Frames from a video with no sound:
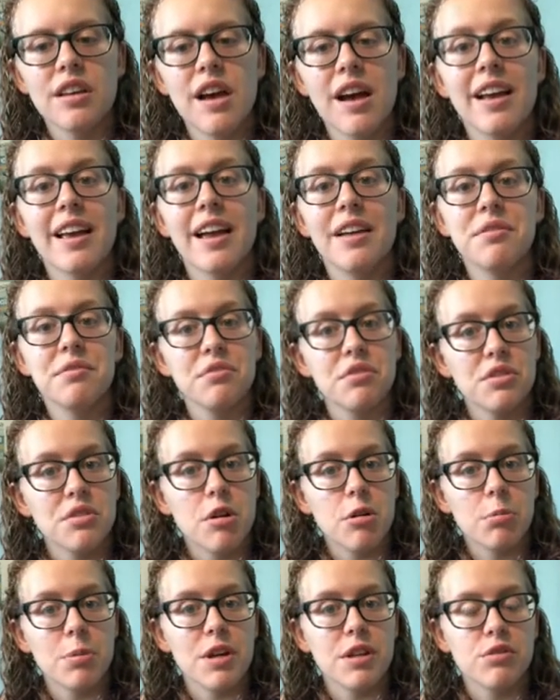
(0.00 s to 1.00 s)
Again,
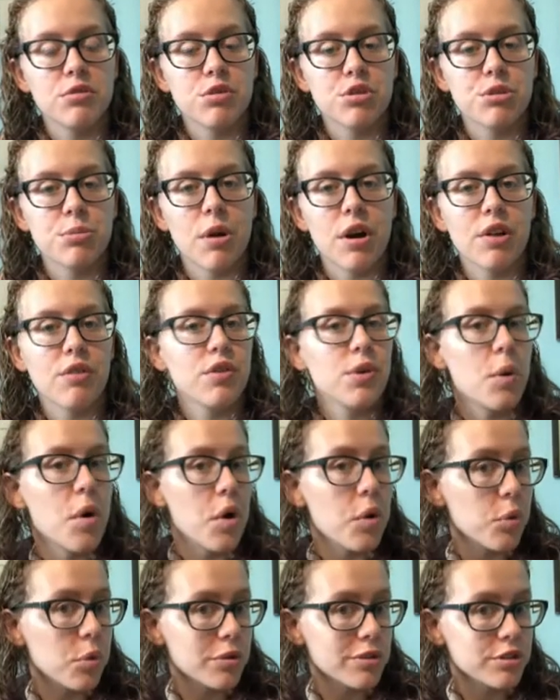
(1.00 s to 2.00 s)
long pants or Shabbat if you
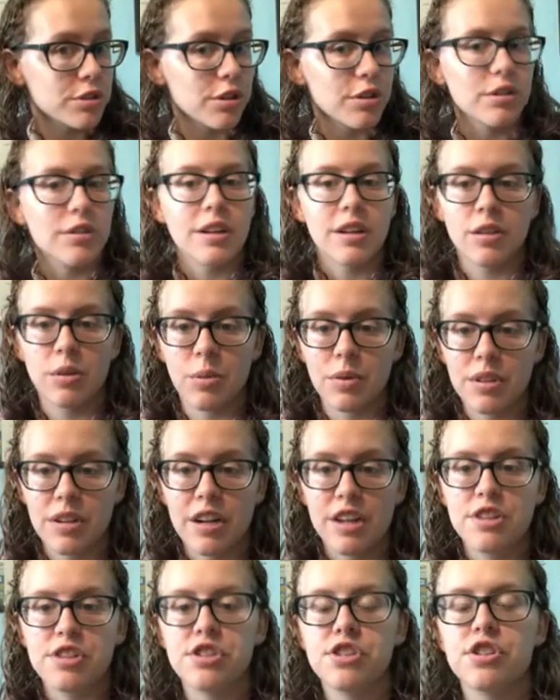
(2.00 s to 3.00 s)
want, or skirt like the one that
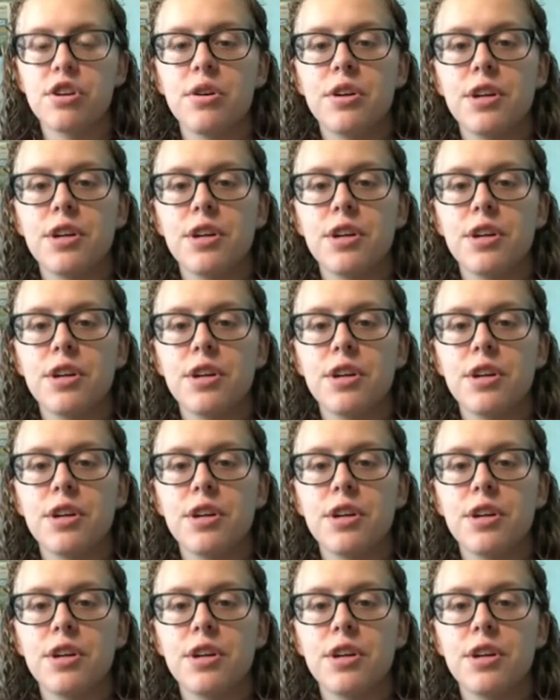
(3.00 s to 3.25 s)
I just showed